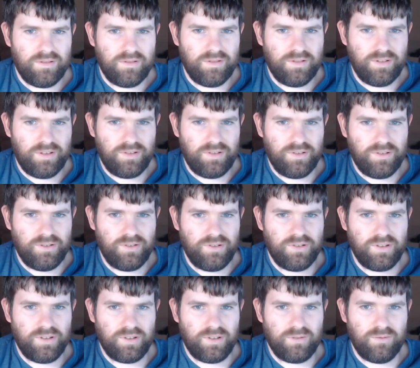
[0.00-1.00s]
That's
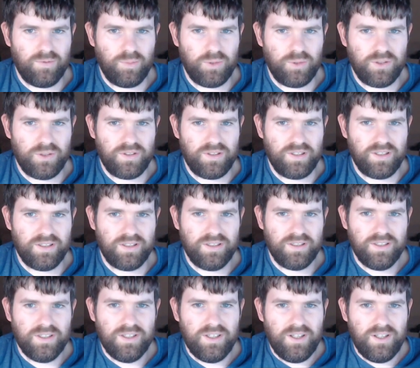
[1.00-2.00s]
interesting. We might
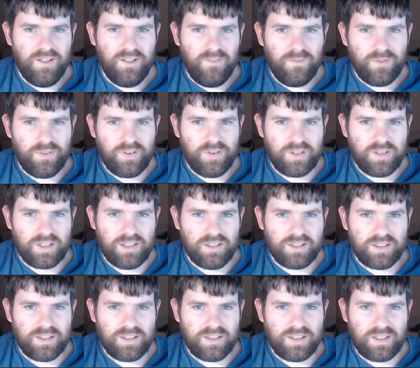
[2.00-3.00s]
take a
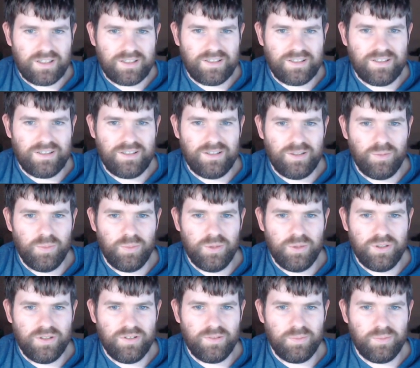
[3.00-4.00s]
look at that in a
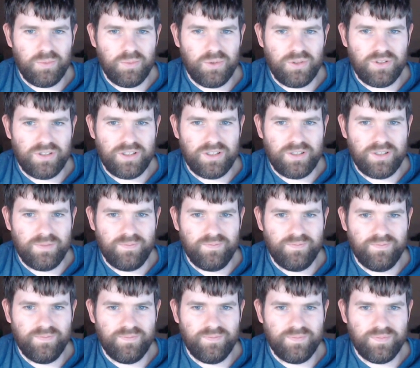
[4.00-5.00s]
minute. But
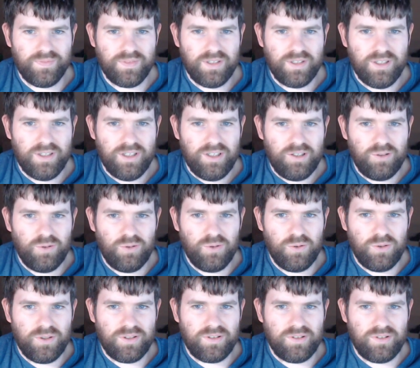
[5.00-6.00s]

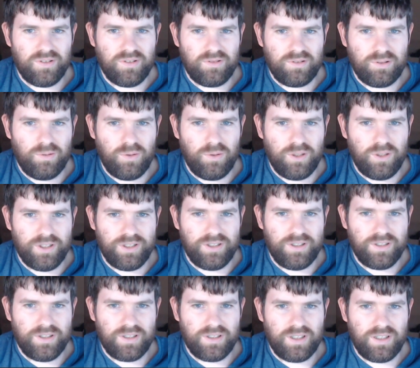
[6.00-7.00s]
what is
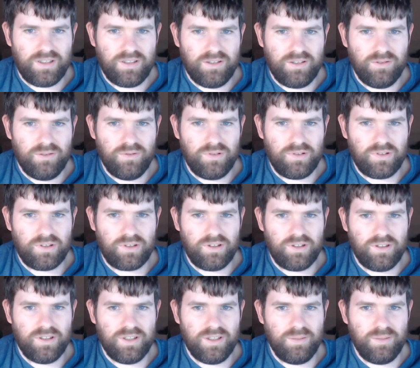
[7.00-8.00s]
required? Get the users
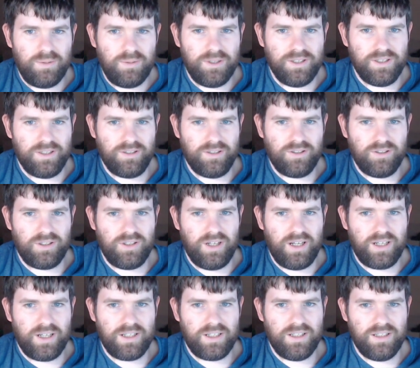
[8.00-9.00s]
currently playing
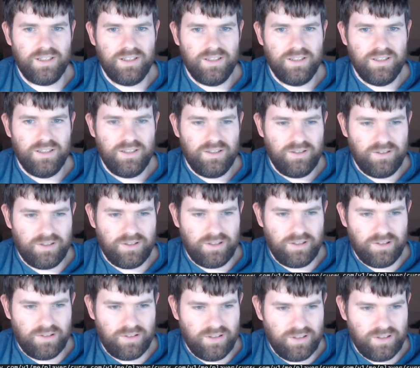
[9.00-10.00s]
track. Okay,
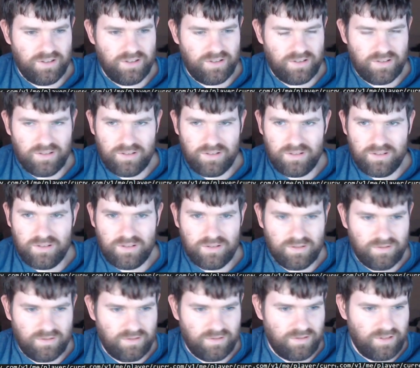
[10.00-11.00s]
so
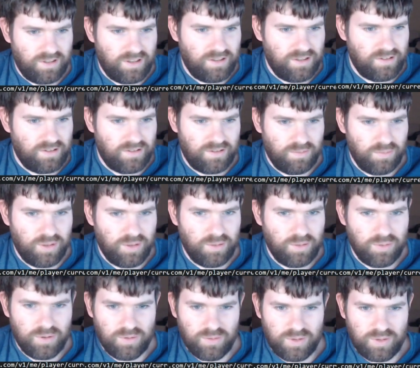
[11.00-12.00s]
let's. I guess
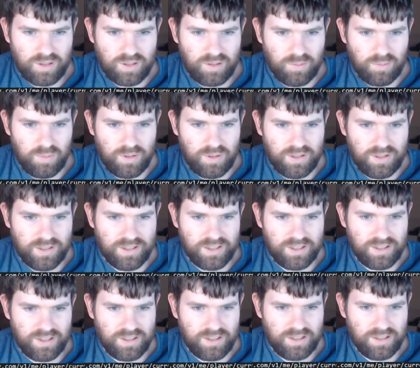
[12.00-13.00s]
maybe we can
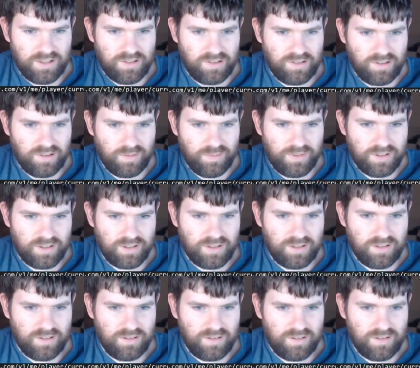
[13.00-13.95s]
play something